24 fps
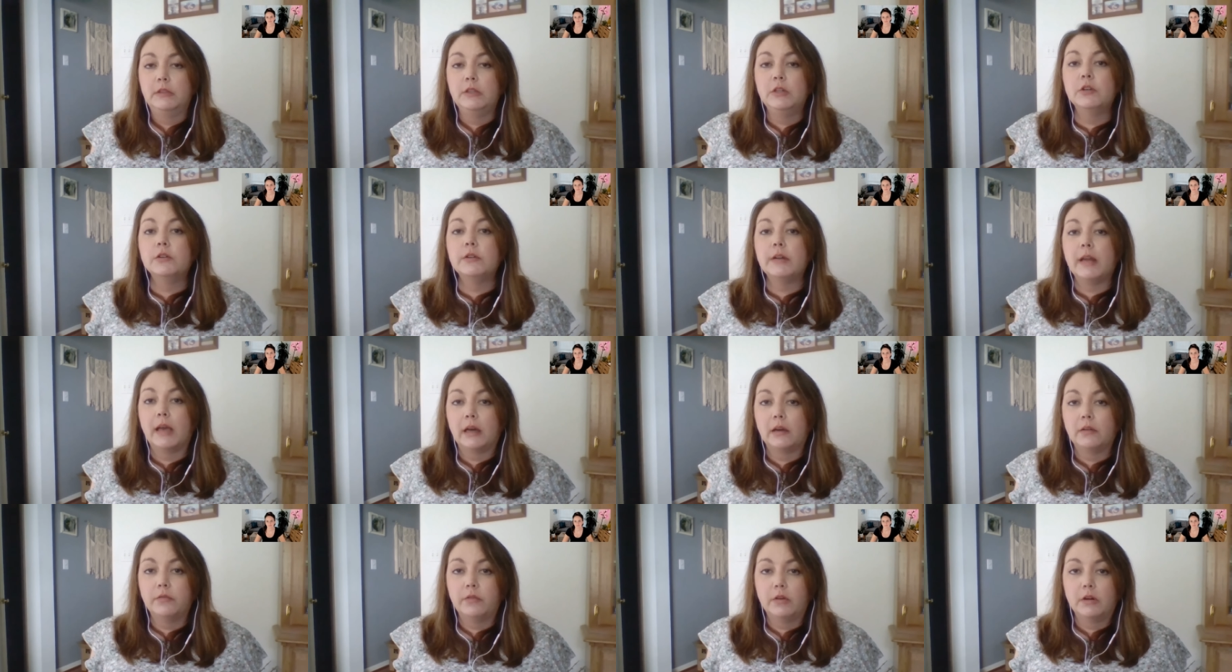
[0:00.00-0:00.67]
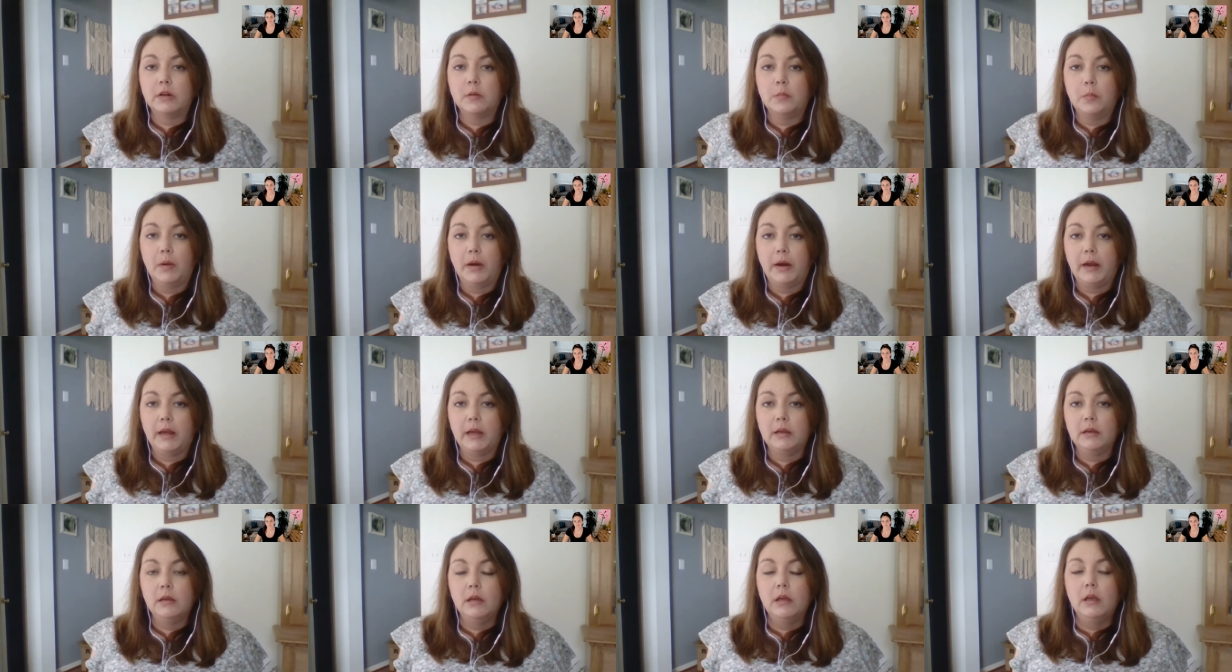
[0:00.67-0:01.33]
your neck
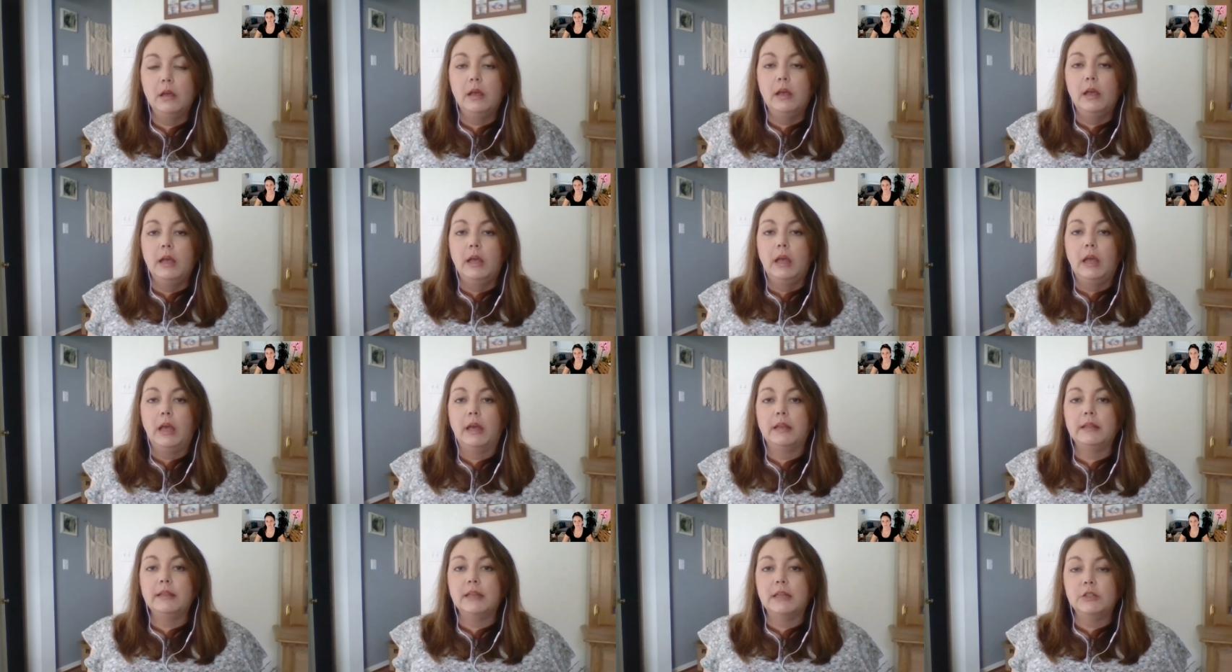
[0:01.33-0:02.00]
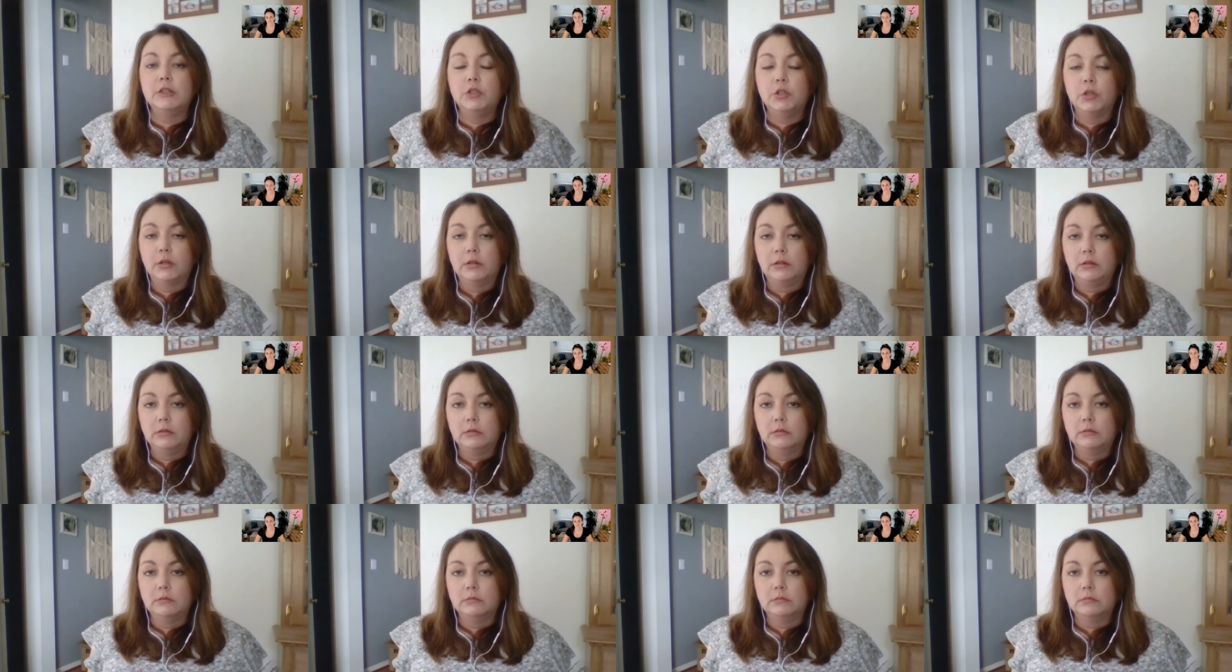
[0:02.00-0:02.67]
vertebrae. And they
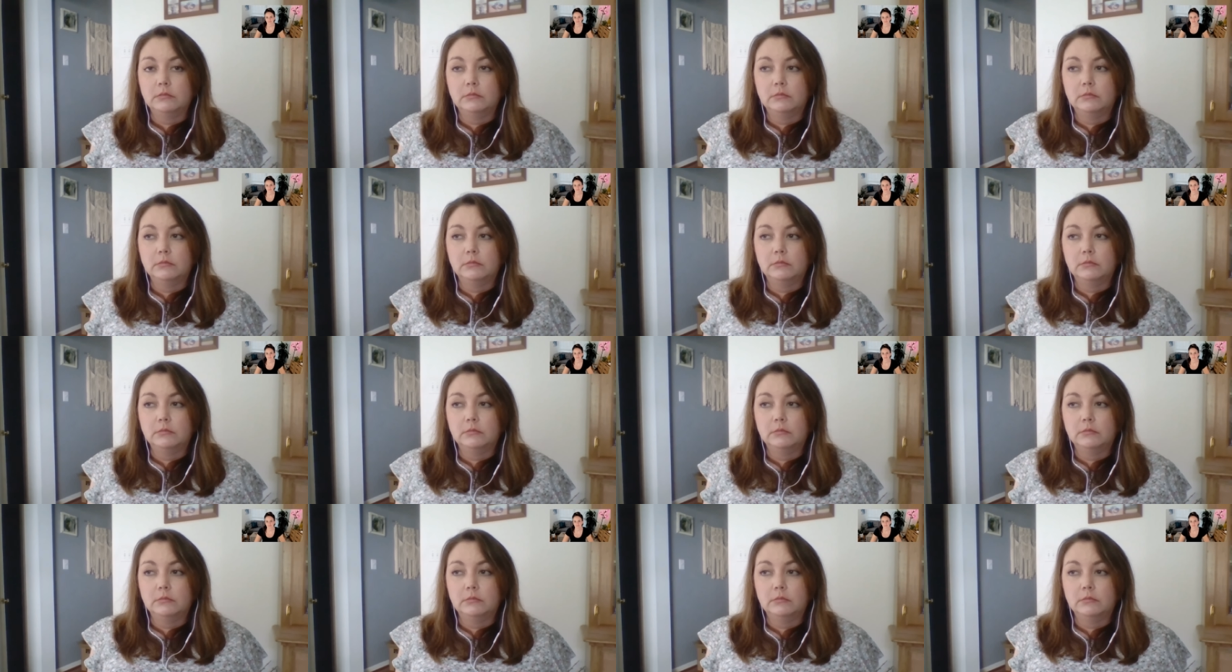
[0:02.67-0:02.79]
took